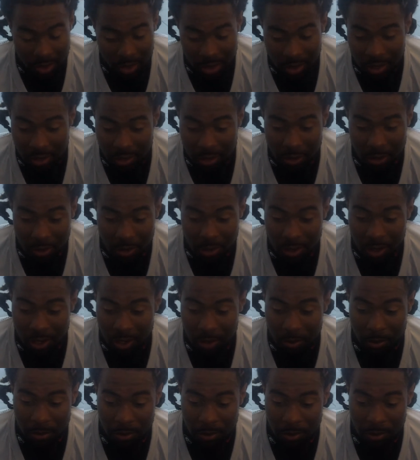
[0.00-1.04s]
get us going a
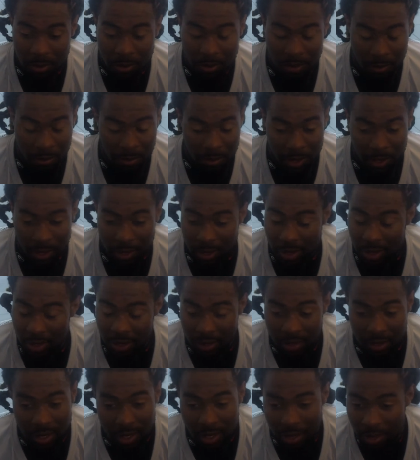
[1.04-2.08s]
lot more. But
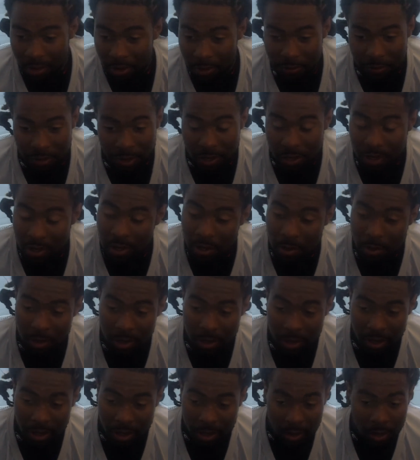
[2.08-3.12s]
other than that, they're very
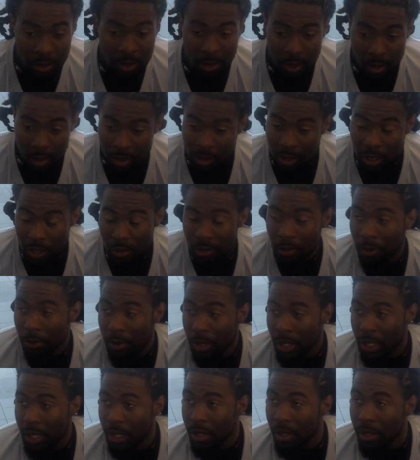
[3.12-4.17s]
similar, and that's what
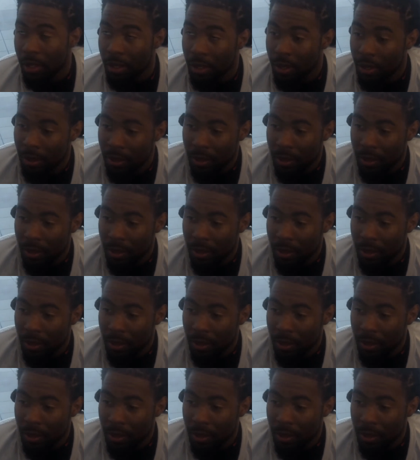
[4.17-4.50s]
we need.